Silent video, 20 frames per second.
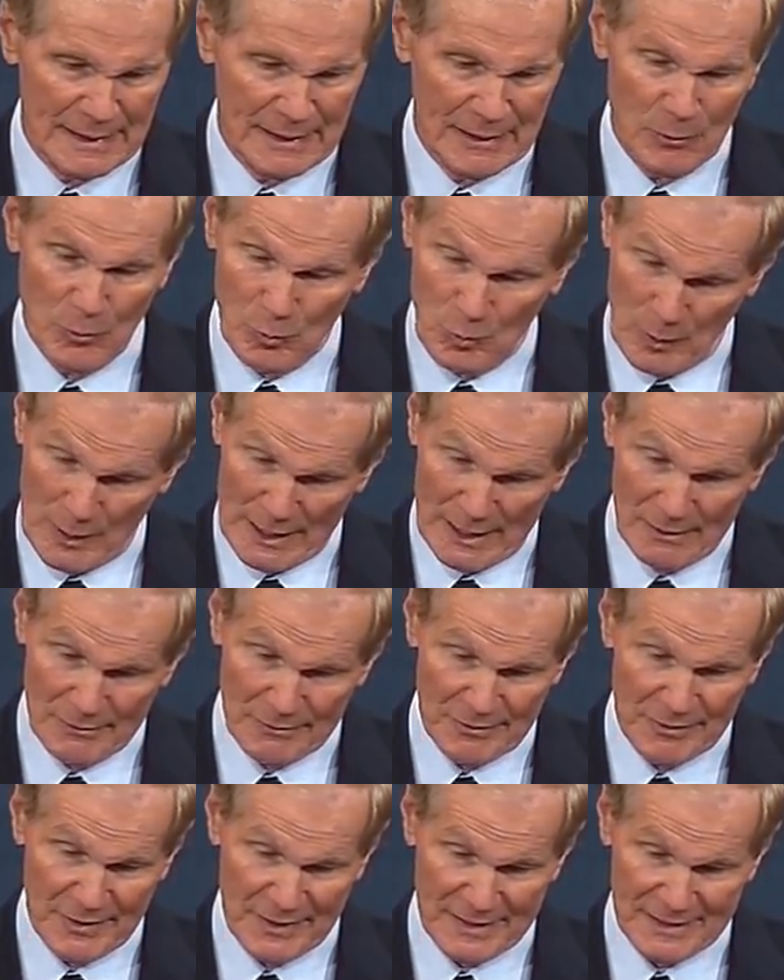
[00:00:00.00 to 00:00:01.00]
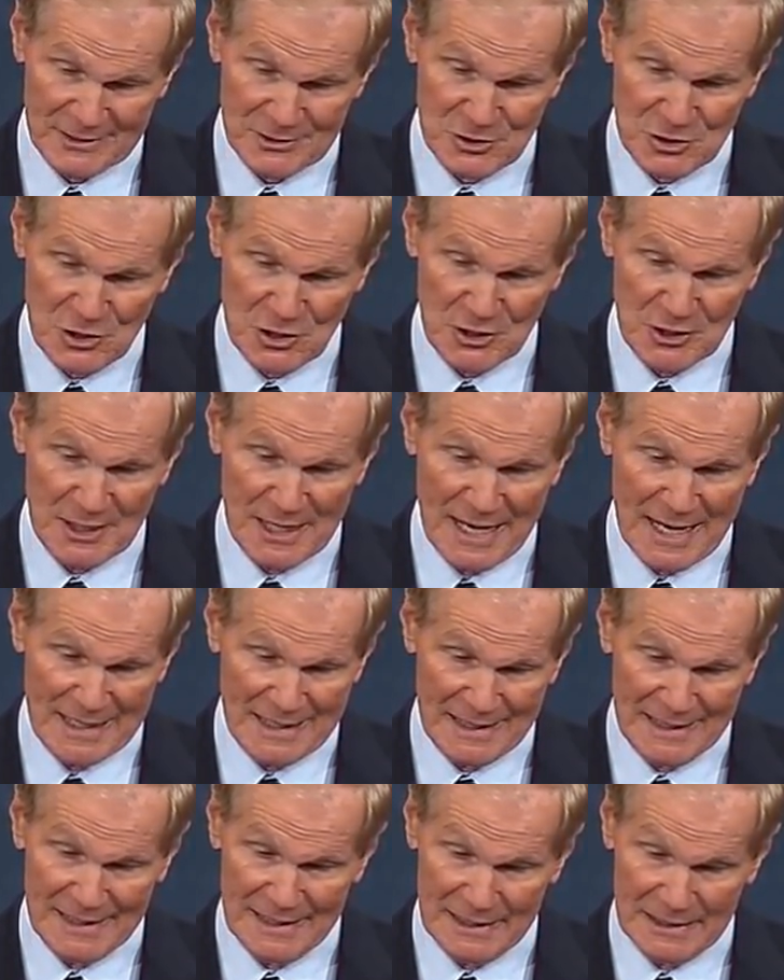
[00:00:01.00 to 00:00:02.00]
well, things turned out
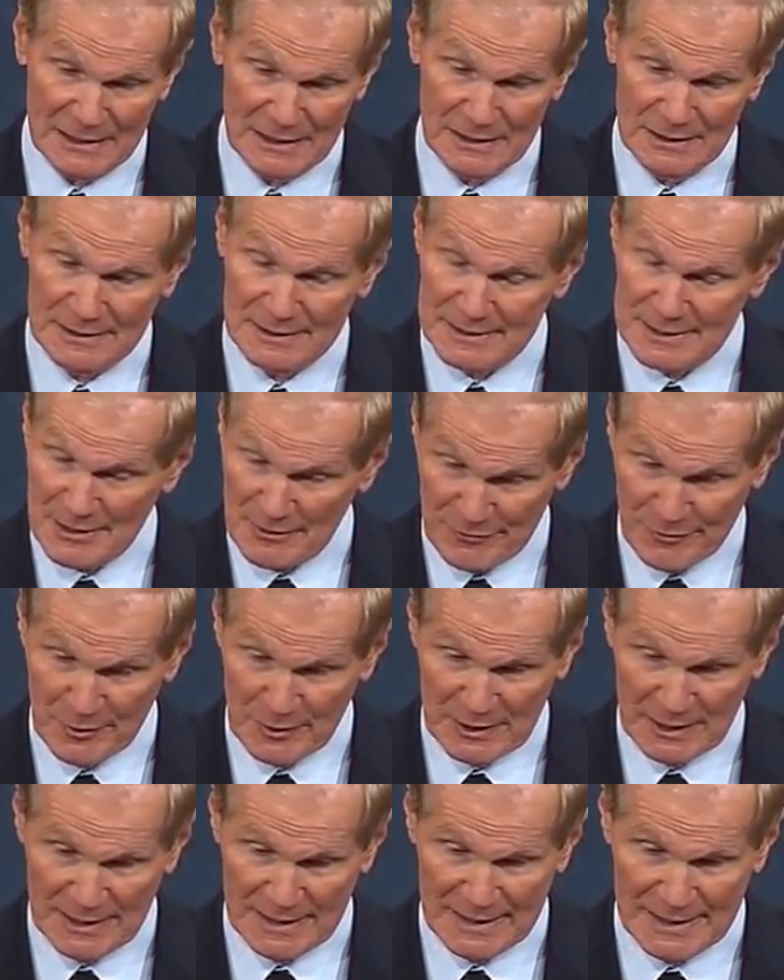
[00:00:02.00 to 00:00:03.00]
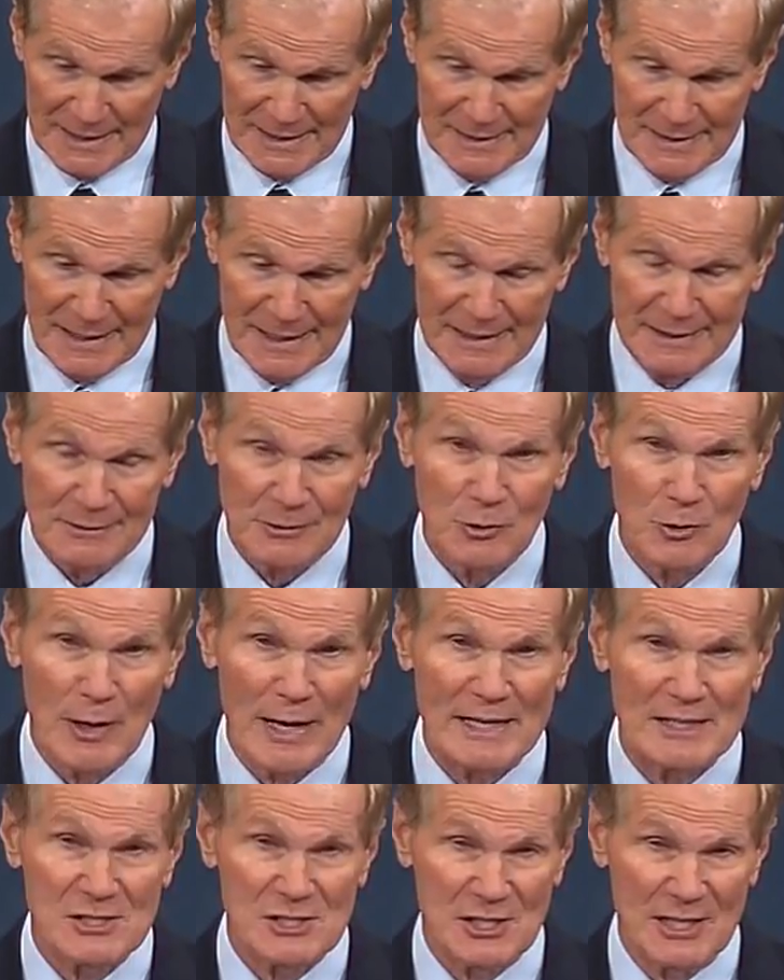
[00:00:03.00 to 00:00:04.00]
a little differently than
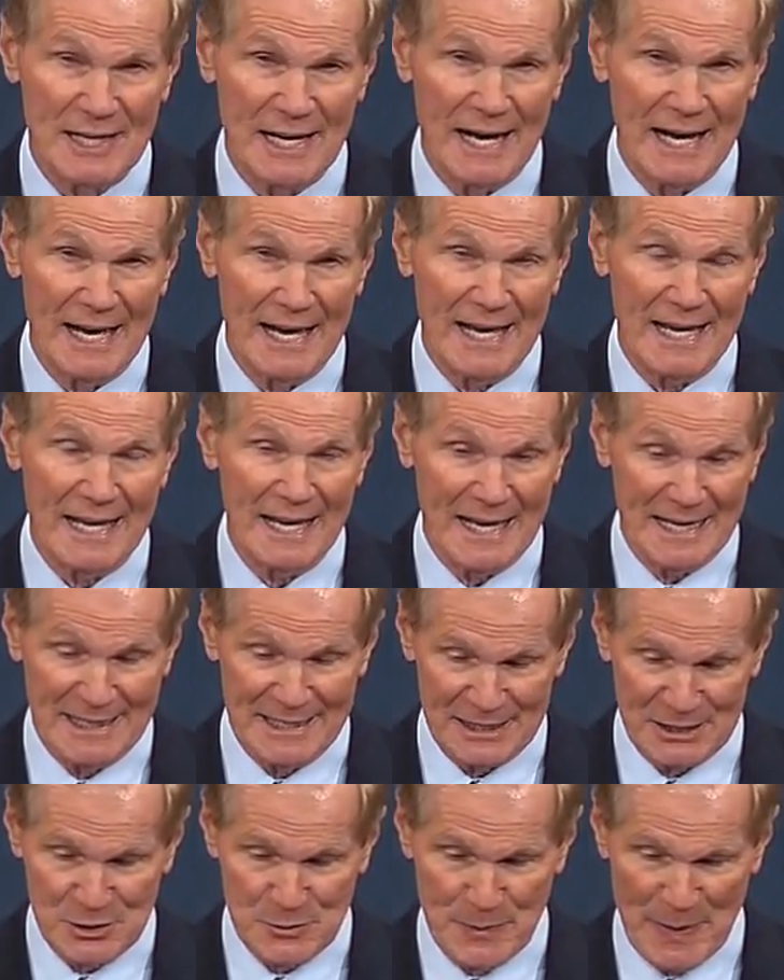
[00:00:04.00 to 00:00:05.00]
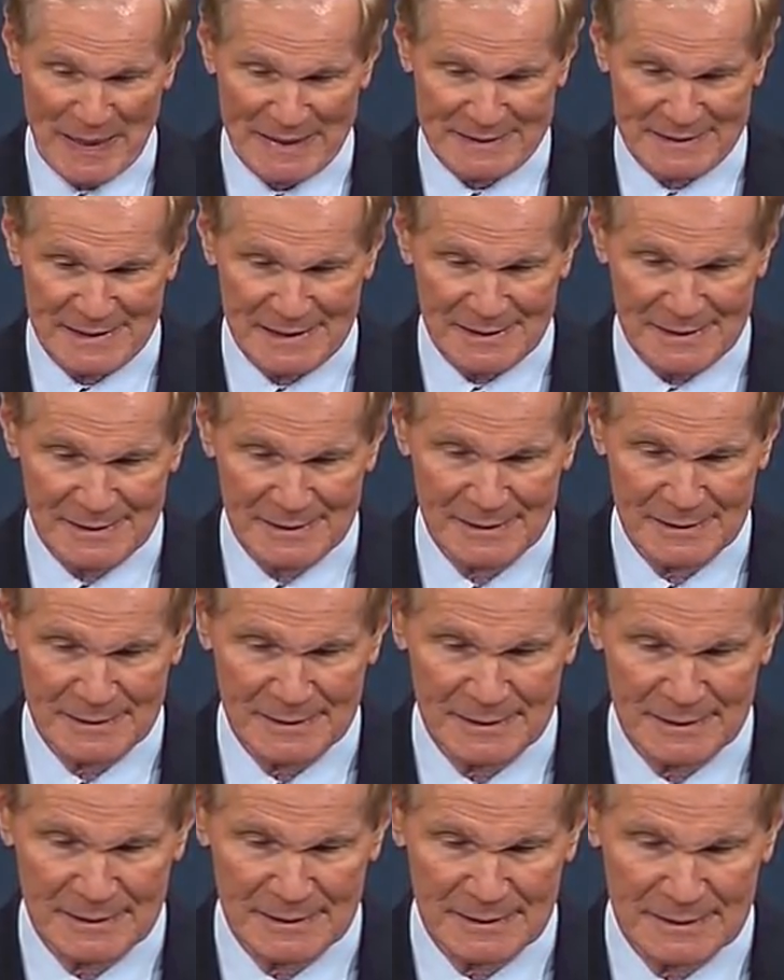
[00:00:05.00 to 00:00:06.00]
Grace and I had expected.
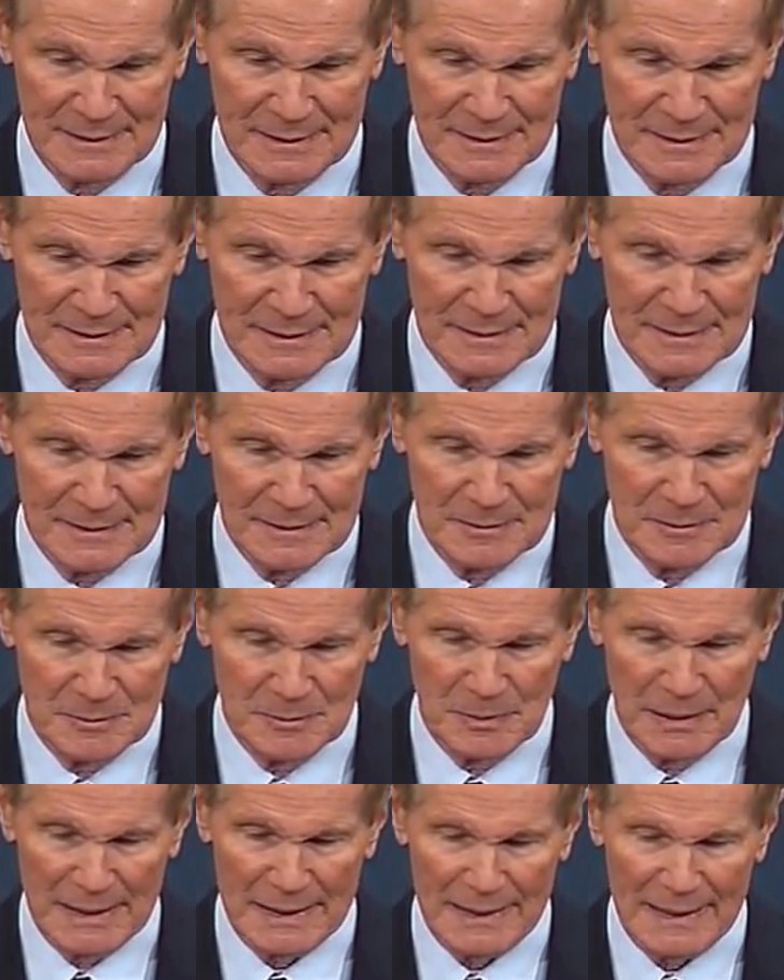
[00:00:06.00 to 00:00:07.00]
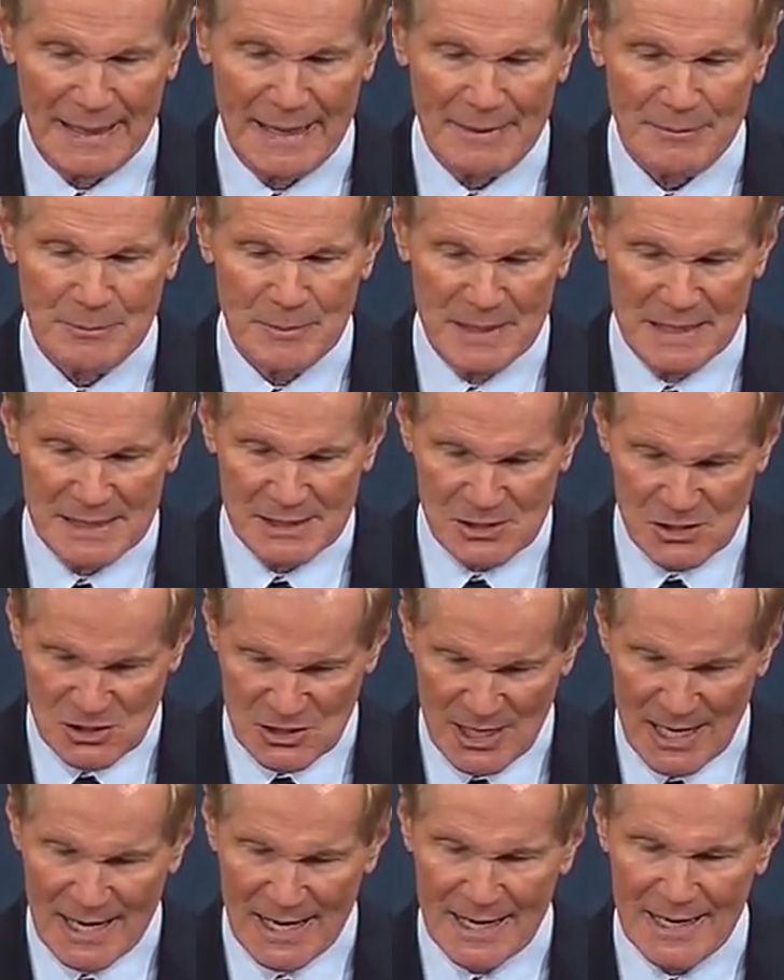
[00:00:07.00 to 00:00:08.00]
But let me
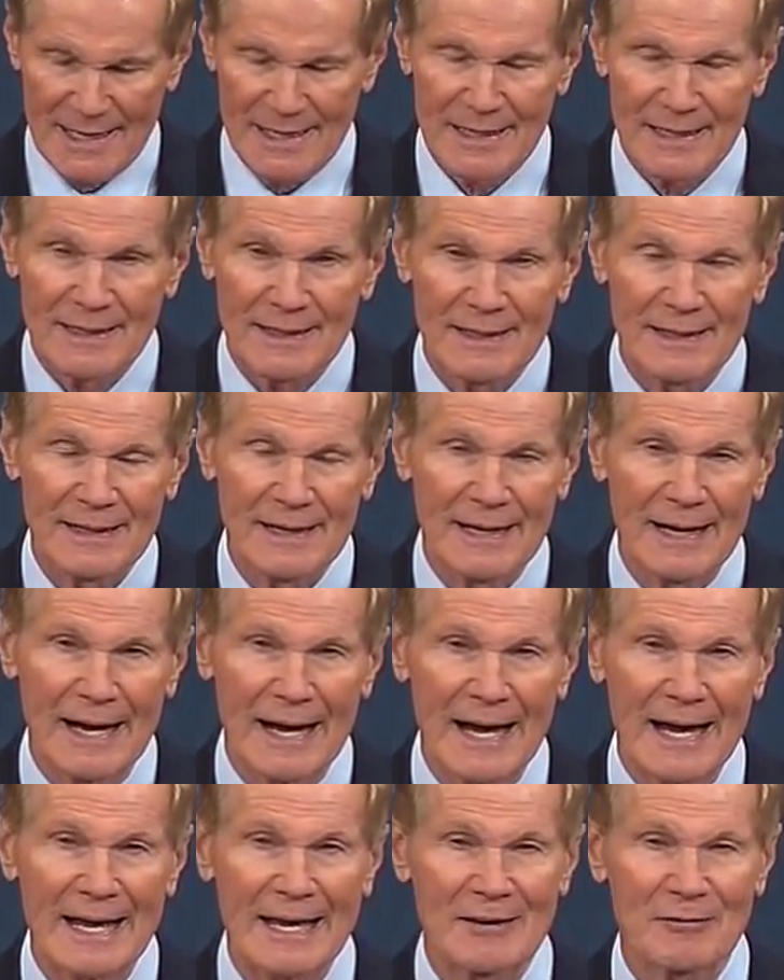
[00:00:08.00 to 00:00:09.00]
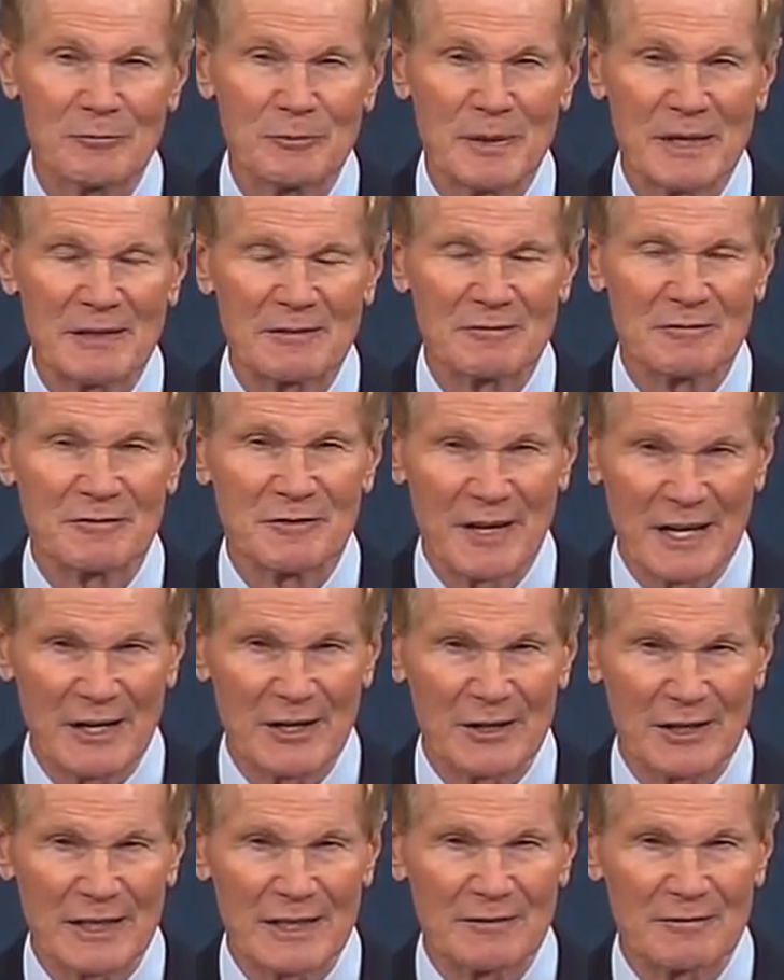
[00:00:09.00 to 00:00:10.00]
say, I have been
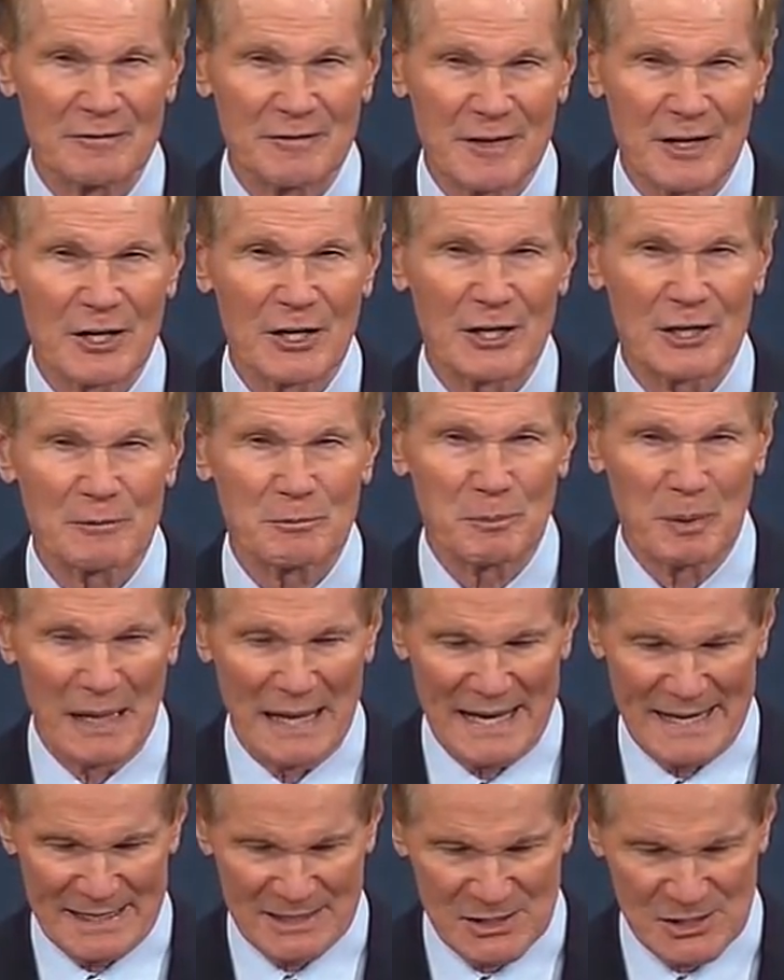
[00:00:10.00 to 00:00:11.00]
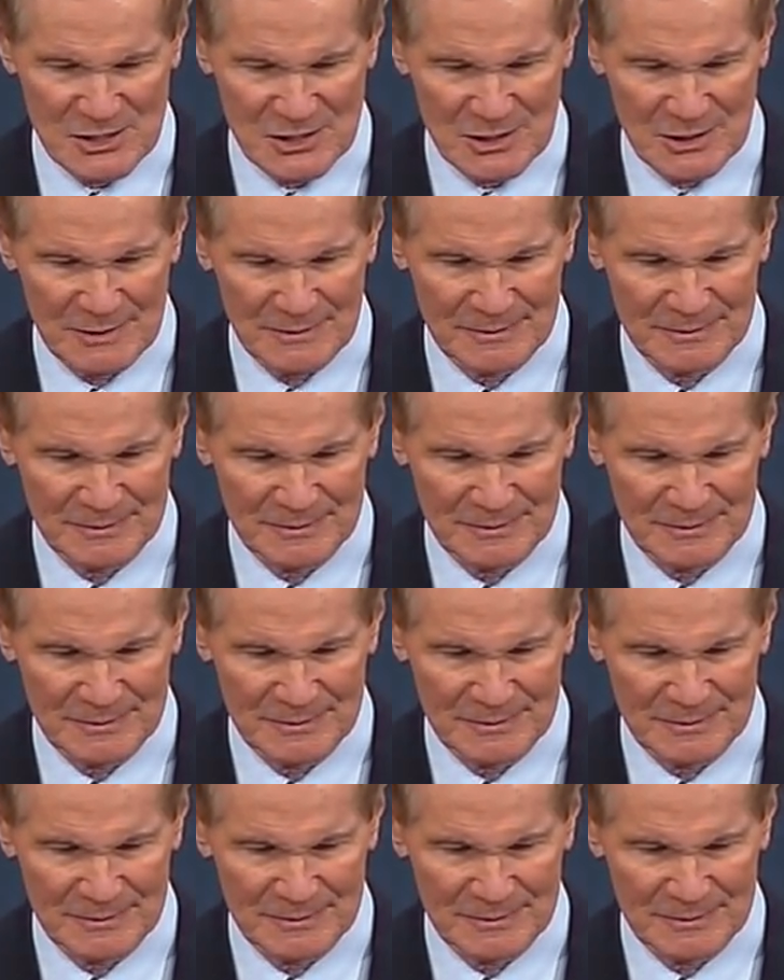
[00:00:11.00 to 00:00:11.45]
very, very blessed.